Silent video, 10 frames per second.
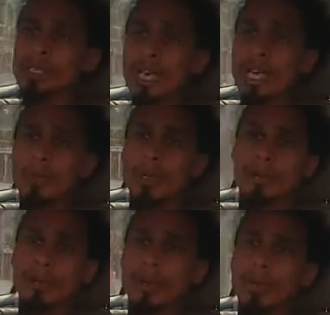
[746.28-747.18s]
this label up
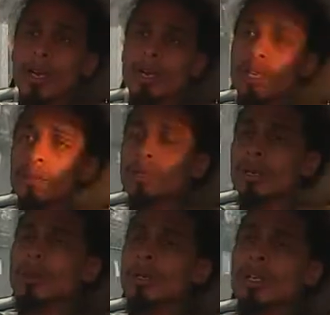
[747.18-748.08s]
from the ground up.
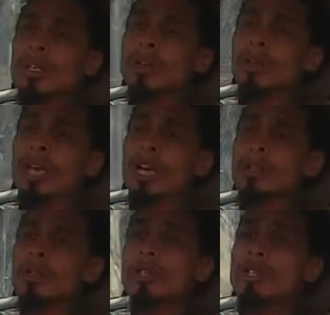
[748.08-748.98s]
So, sort of like
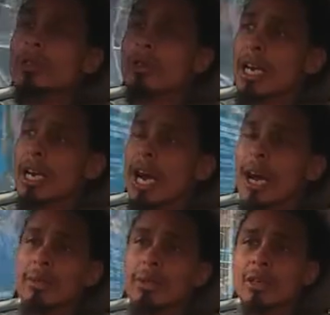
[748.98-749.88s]
QC, sort of like
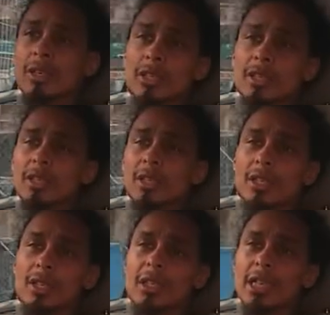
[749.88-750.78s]
Hot Boys
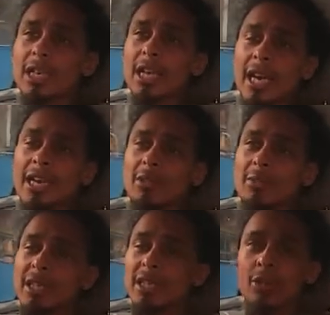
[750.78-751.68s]
and Cash
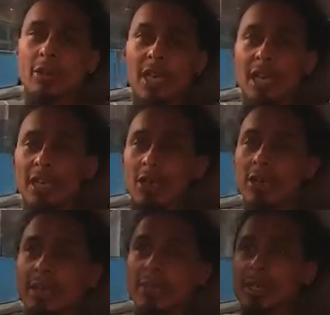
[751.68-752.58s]
Money, sort of like No
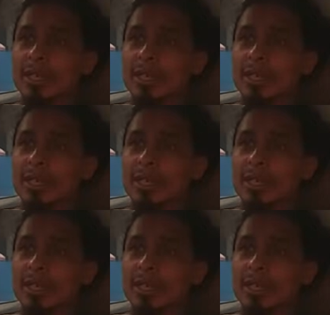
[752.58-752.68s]
Limit.